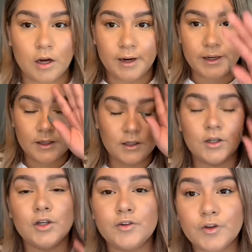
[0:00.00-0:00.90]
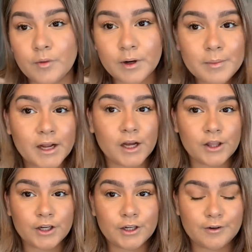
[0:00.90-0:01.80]
All right, for one of my
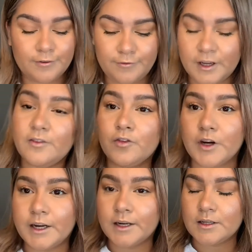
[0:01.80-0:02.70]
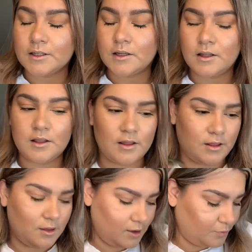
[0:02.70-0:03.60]
other favorite
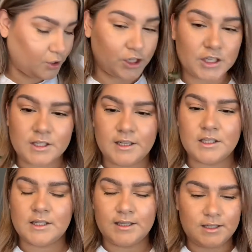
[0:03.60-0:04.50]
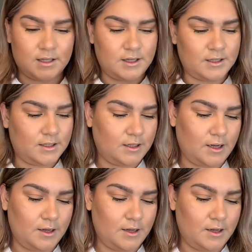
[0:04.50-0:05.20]
purchases is this,